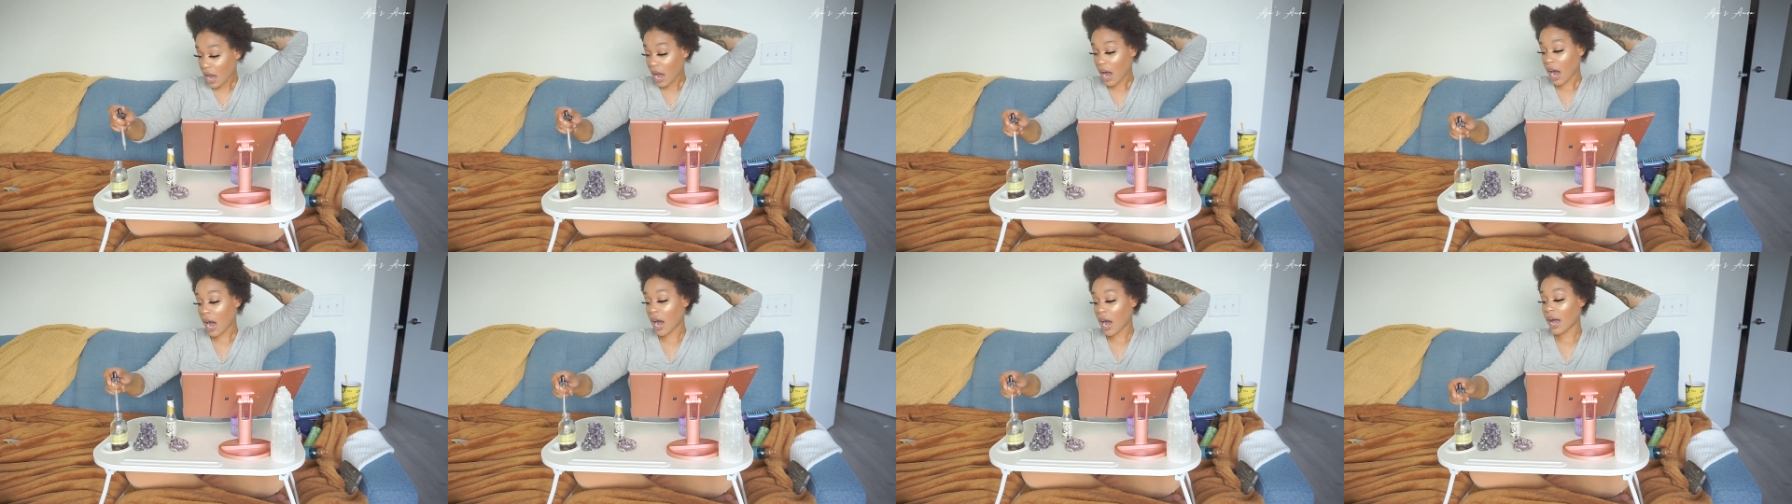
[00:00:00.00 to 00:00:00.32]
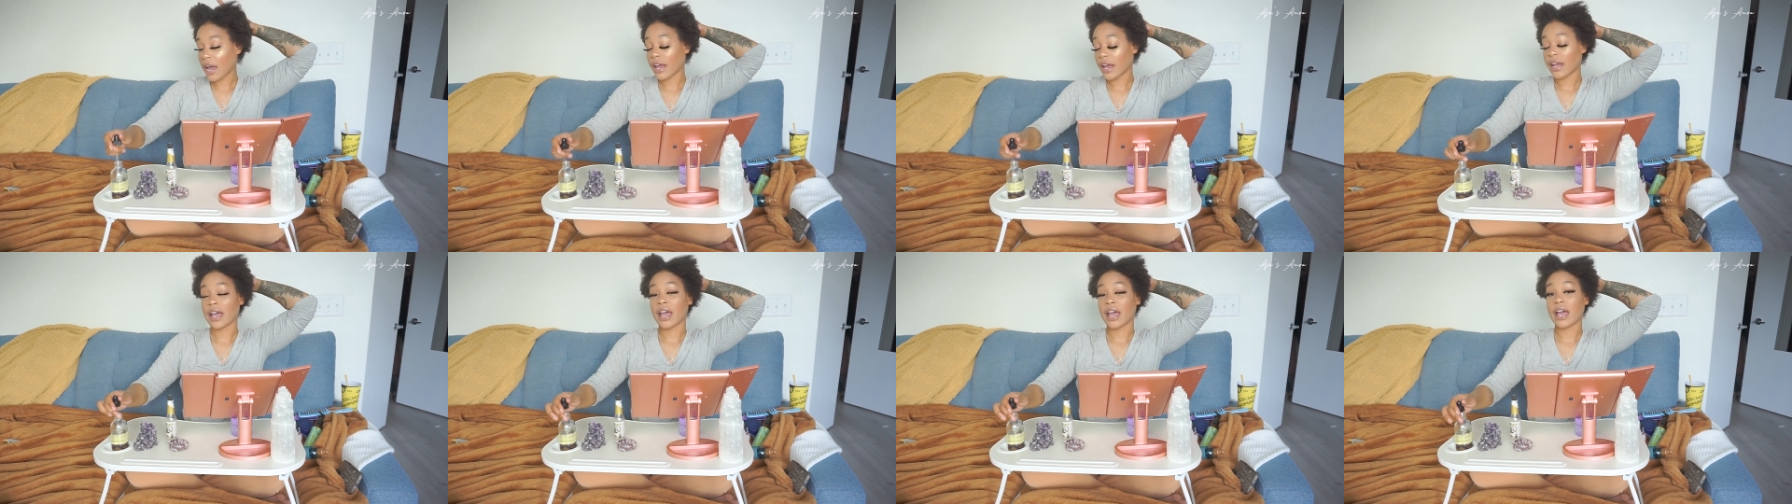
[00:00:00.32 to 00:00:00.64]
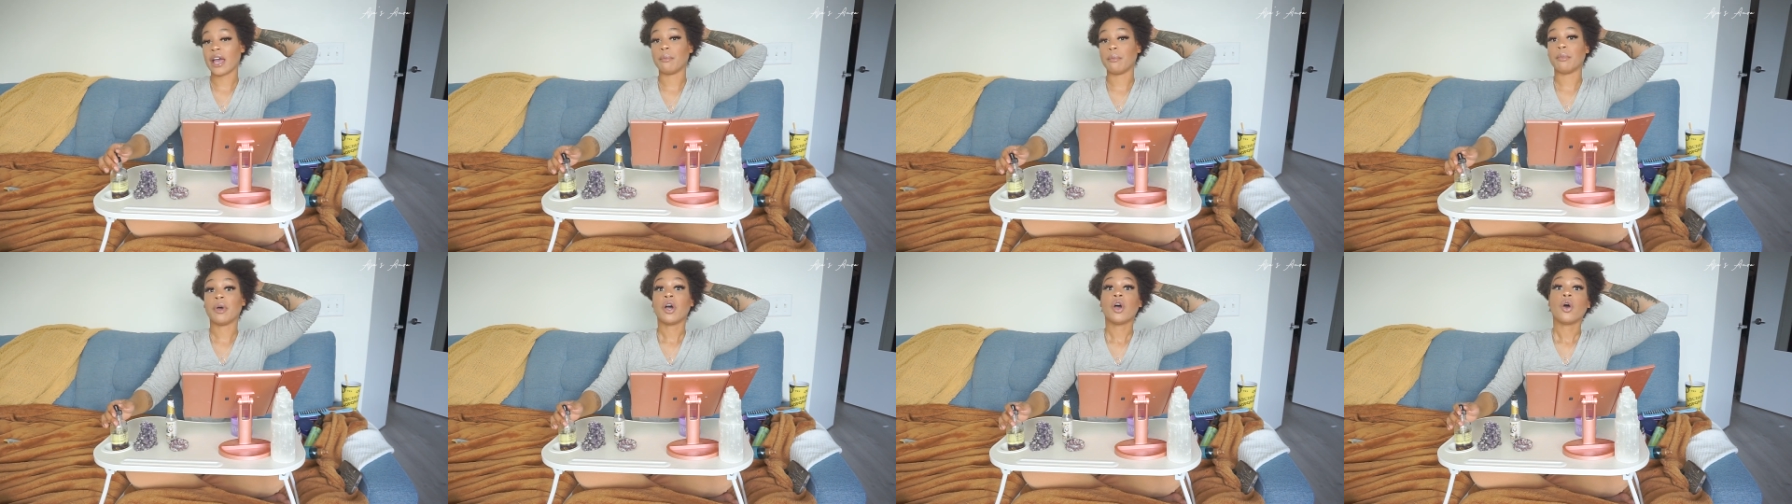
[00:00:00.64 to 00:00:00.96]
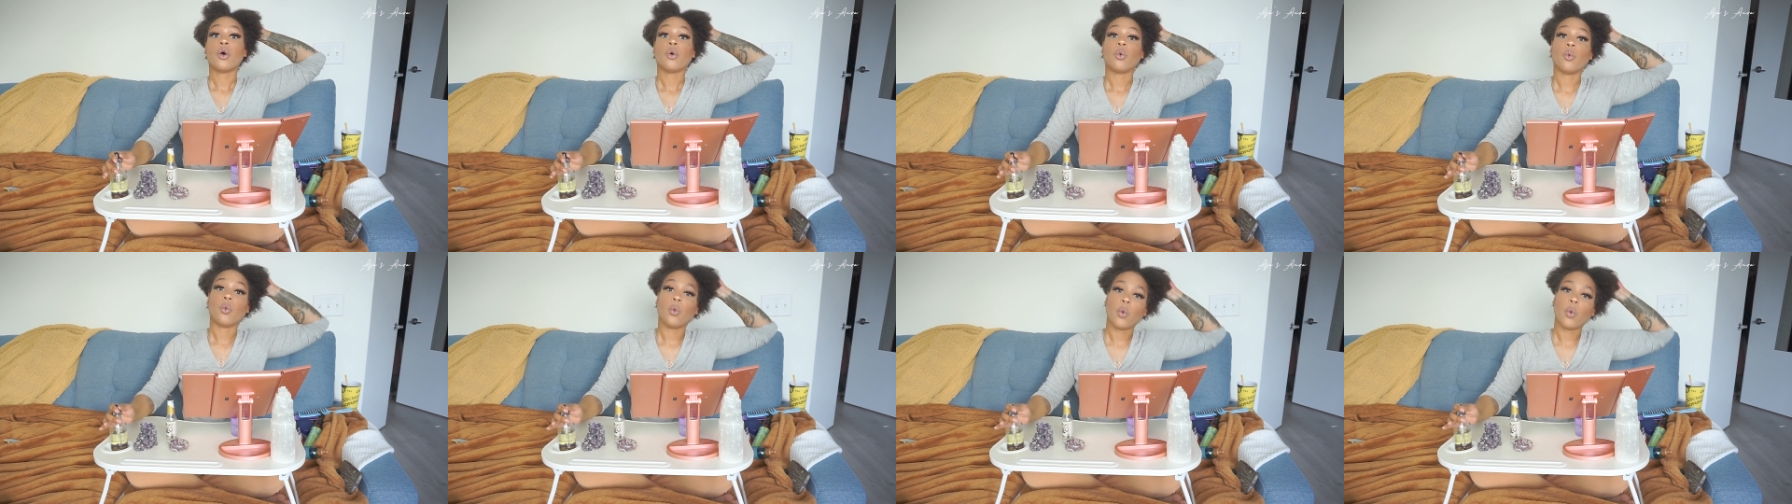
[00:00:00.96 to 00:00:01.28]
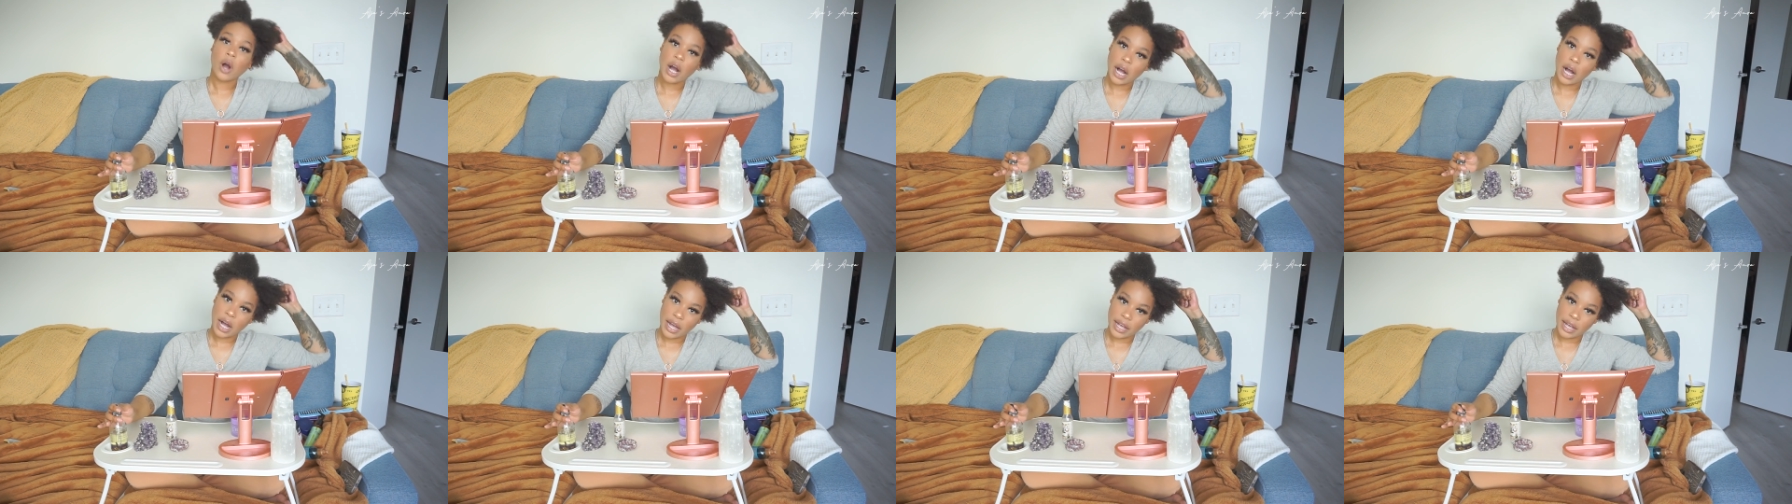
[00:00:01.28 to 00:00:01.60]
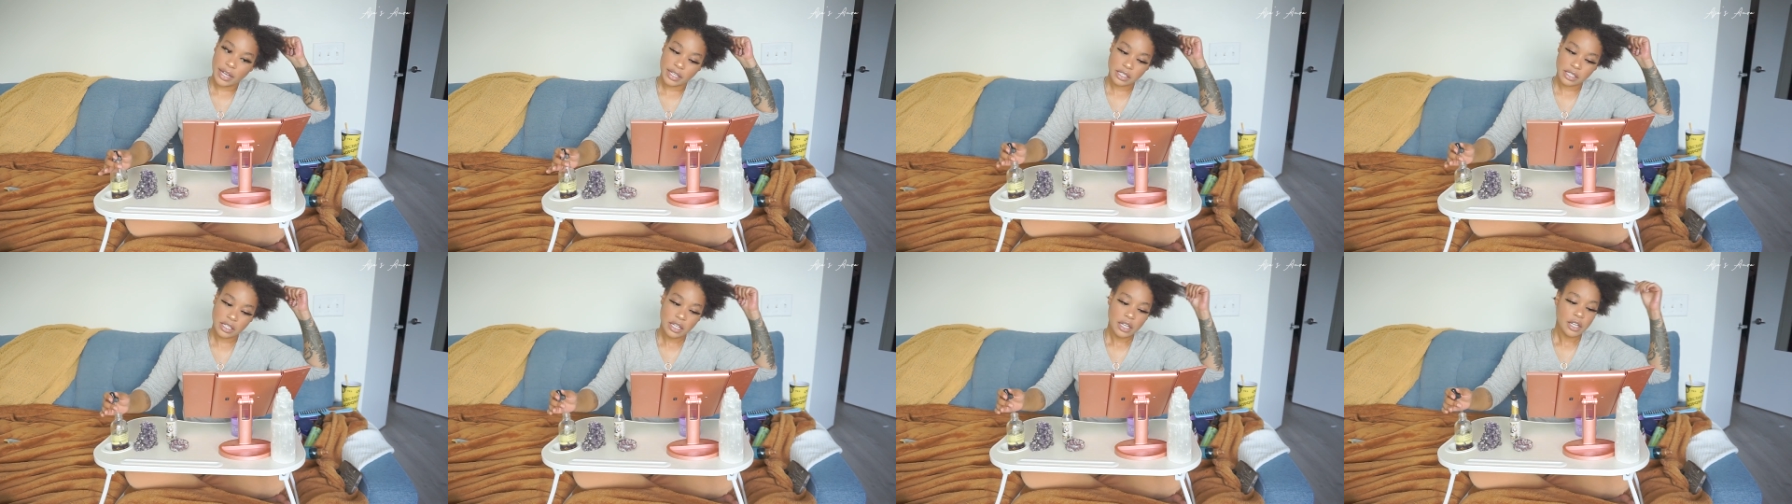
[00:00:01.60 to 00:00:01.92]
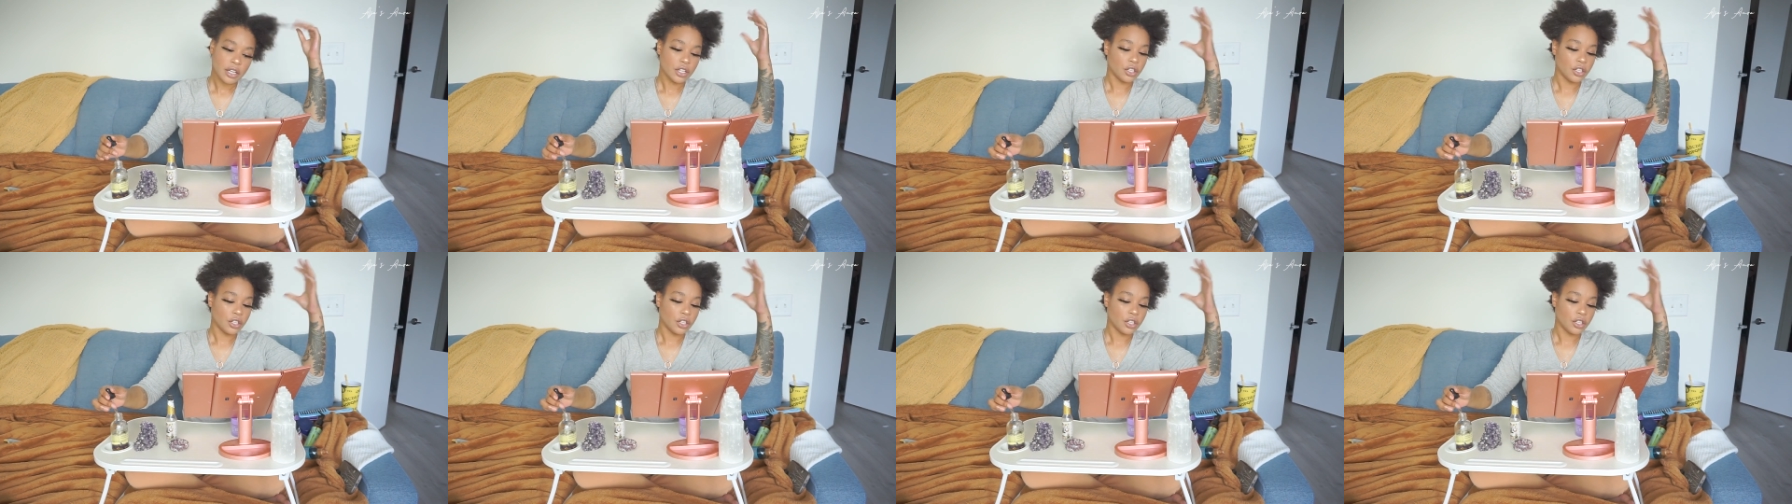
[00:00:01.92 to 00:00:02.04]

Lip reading: I am wise.